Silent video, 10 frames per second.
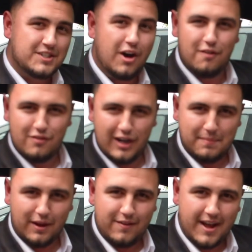aren't
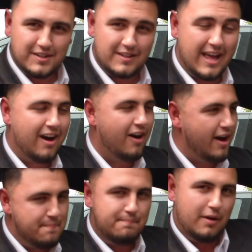really big fans of that.
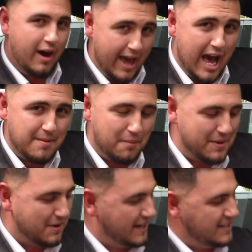I am, I'll
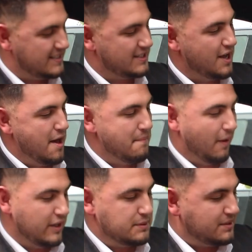be honest.
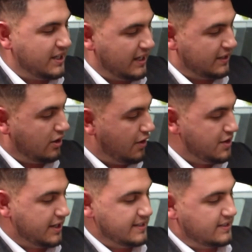But on this particular car,
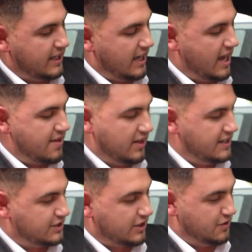you can see here, the
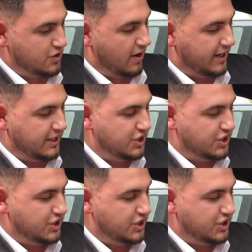list goes on. I can